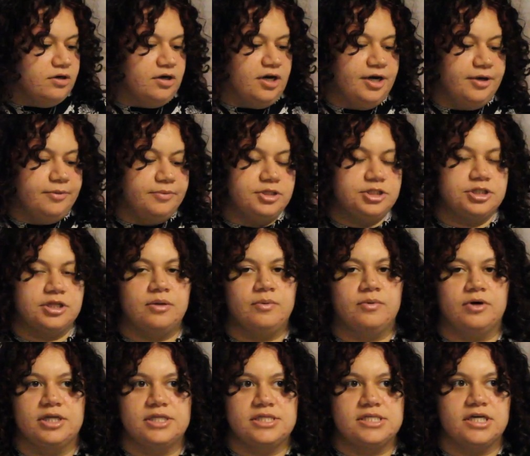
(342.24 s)
originally
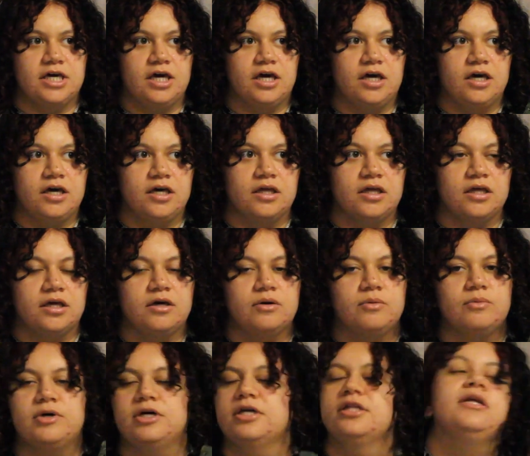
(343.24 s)
wanted to get
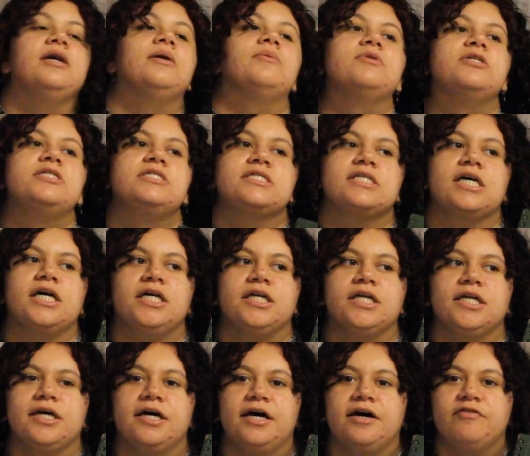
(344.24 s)
one that was
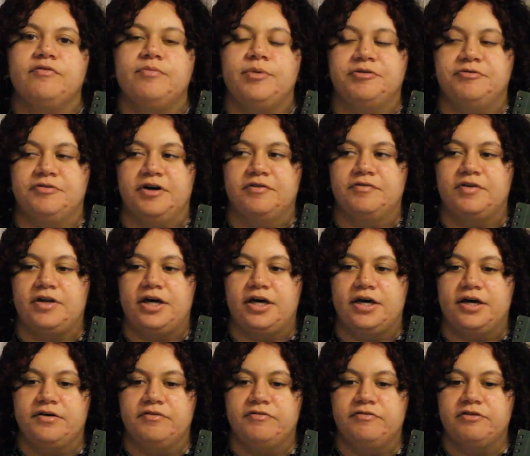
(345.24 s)
8.5 by
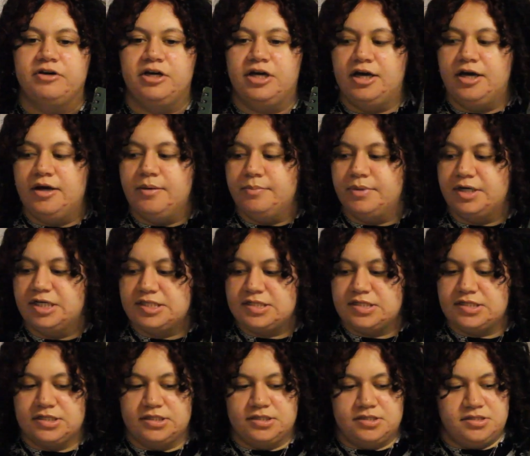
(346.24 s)
5.5, but
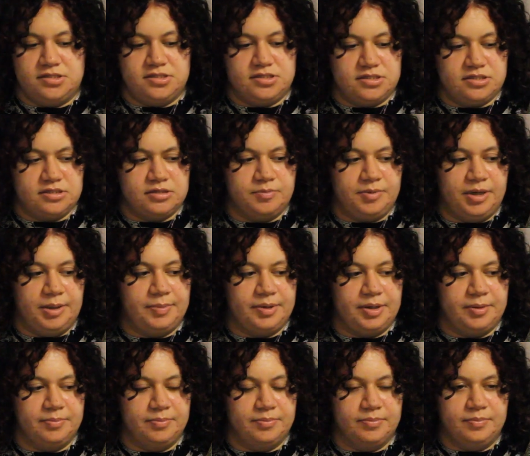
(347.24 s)
since the
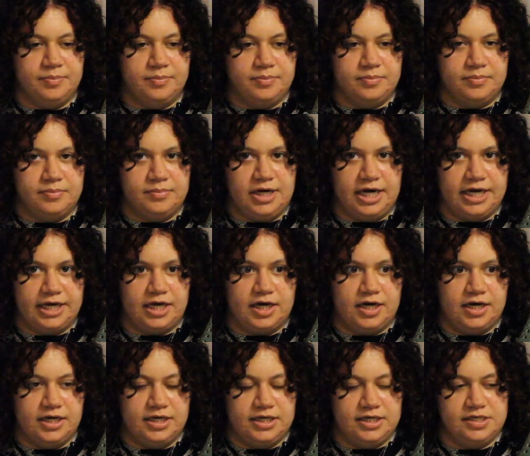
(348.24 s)
paper I
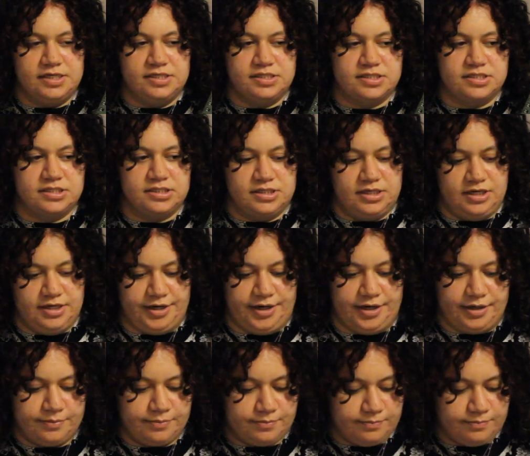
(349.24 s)
got is 8